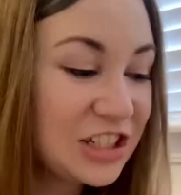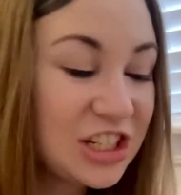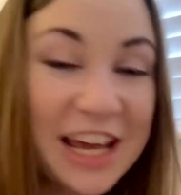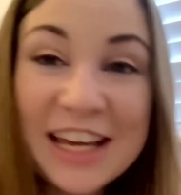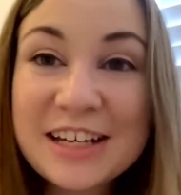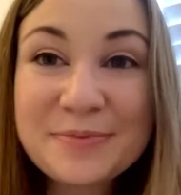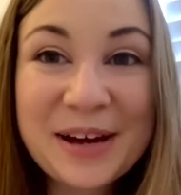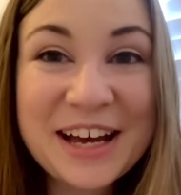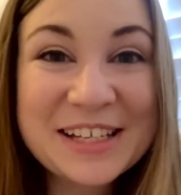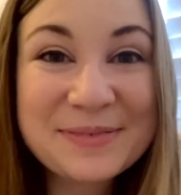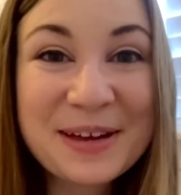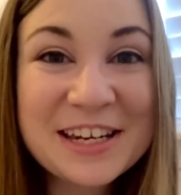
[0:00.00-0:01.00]
Jake, my
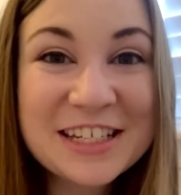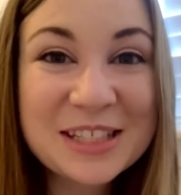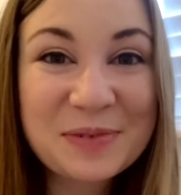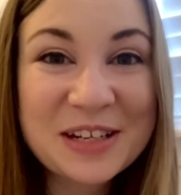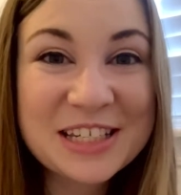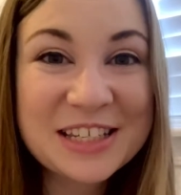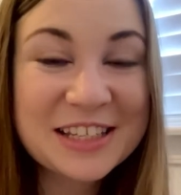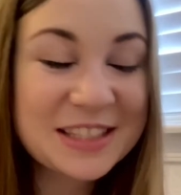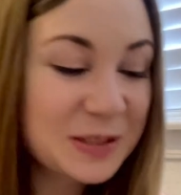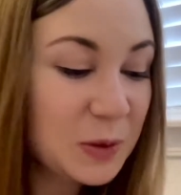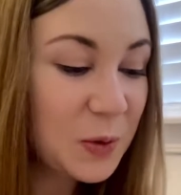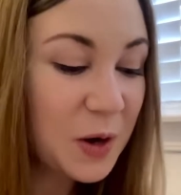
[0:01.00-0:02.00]
husband, just went to the
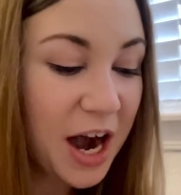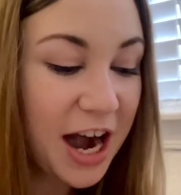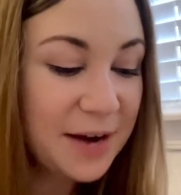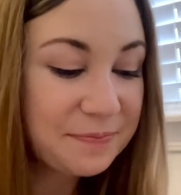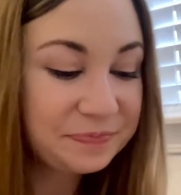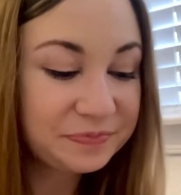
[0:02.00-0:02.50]
store